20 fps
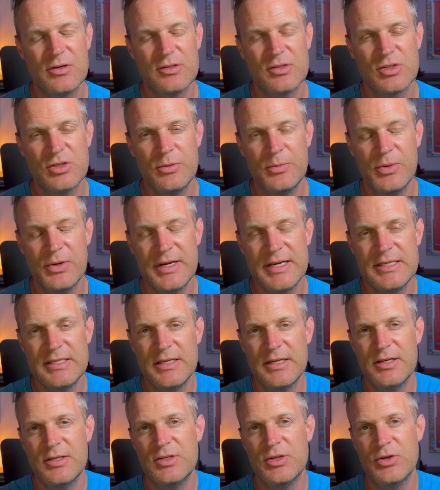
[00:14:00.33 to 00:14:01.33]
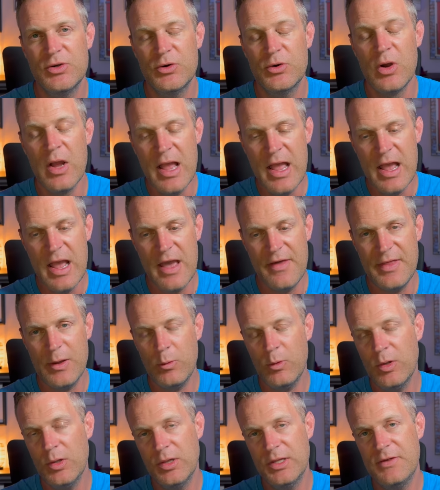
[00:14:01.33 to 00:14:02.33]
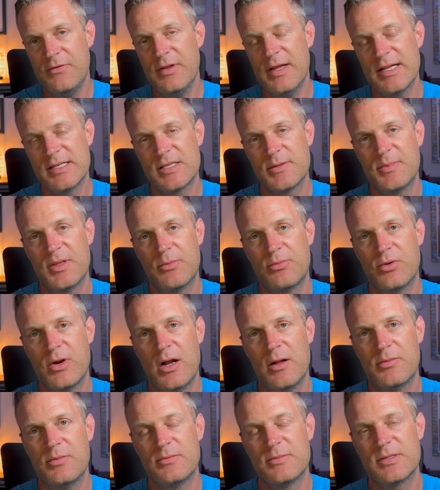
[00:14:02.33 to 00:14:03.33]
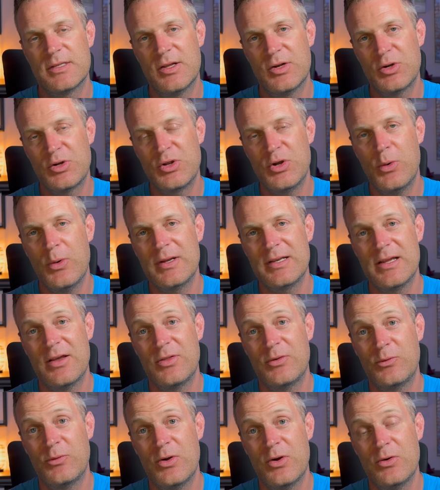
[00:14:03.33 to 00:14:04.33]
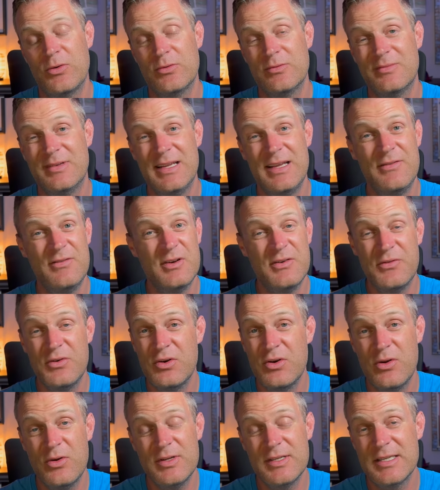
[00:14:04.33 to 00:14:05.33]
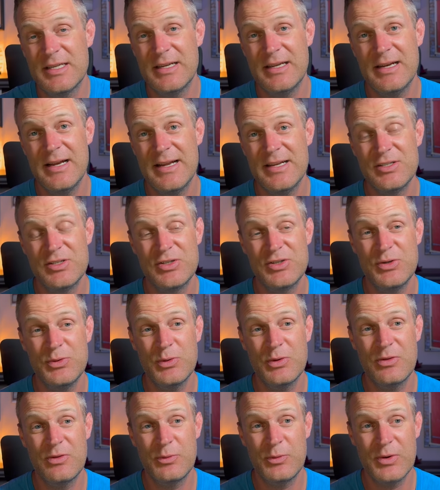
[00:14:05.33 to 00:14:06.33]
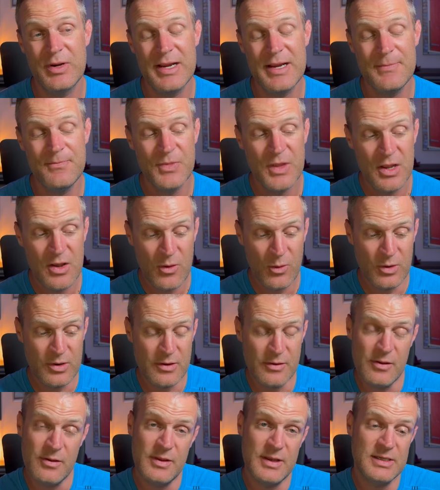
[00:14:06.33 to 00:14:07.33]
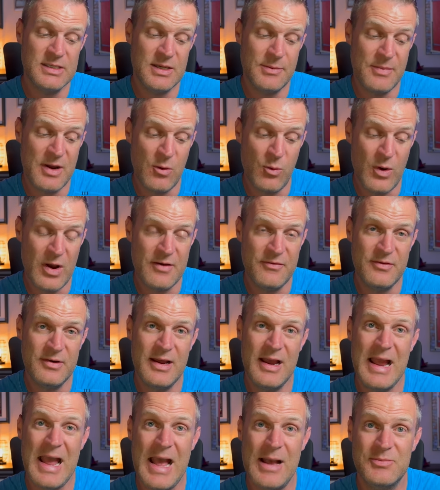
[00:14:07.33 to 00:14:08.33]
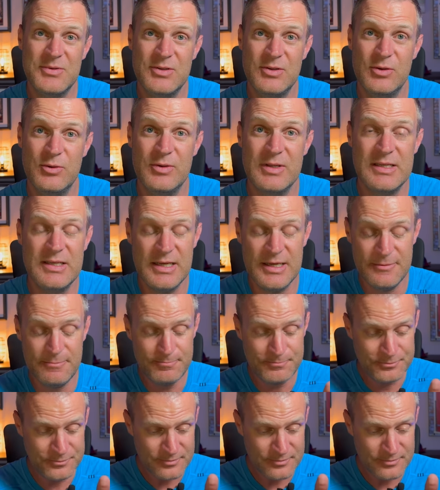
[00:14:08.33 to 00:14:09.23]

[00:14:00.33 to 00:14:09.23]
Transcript: super easy to do, and that will alleviate some of the problems that are going down the road. Even if you're noticing at age two or three, one of the things that my wife and I absolutely did